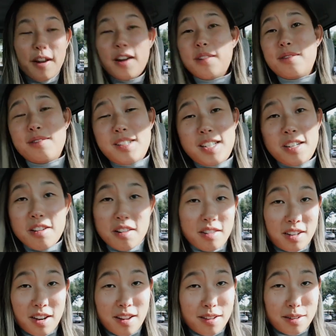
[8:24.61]
I don't need all the
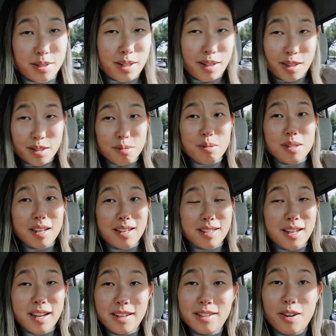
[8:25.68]
colors. Like this was like
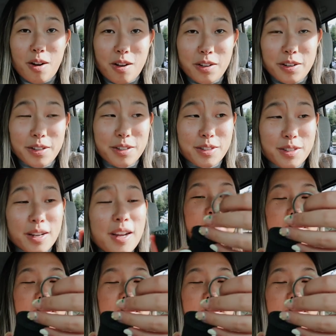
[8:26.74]
$10,